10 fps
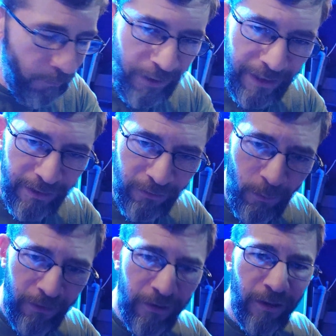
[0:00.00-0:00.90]
get this
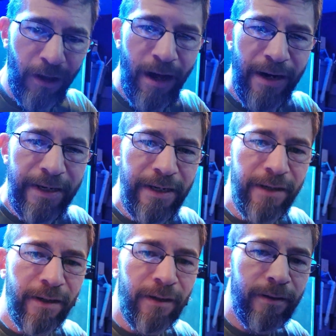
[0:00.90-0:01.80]
question a lot
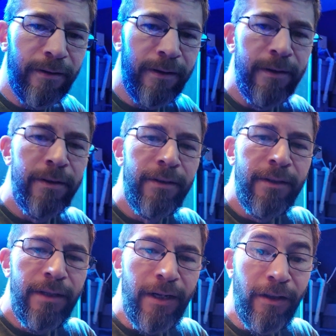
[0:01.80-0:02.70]
here
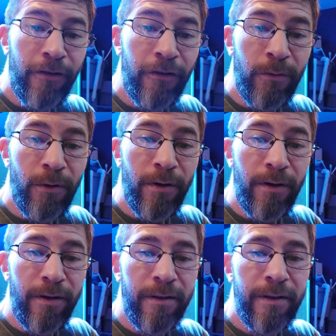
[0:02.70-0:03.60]
in the
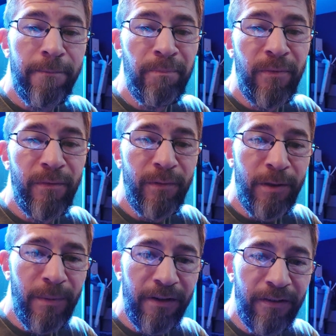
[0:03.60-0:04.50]
store, in
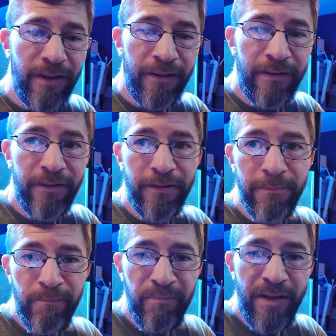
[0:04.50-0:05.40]
the business,
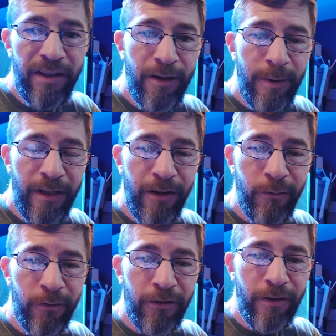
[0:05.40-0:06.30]
a little bit less
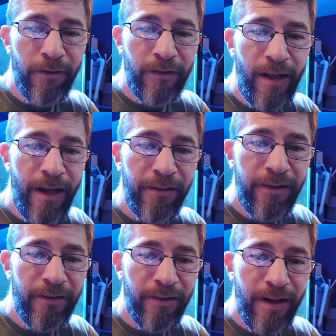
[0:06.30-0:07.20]
with service clients
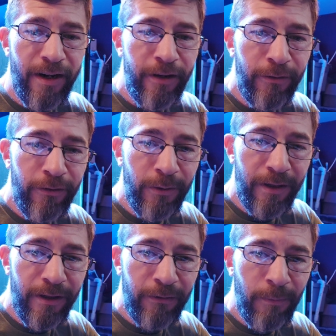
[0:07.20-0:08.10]
because they're kind of used to it
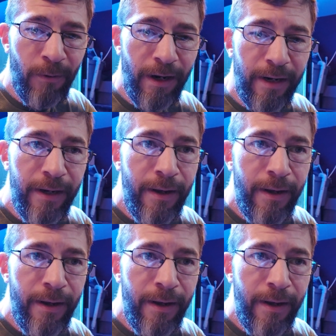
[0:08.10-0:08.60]
at this point.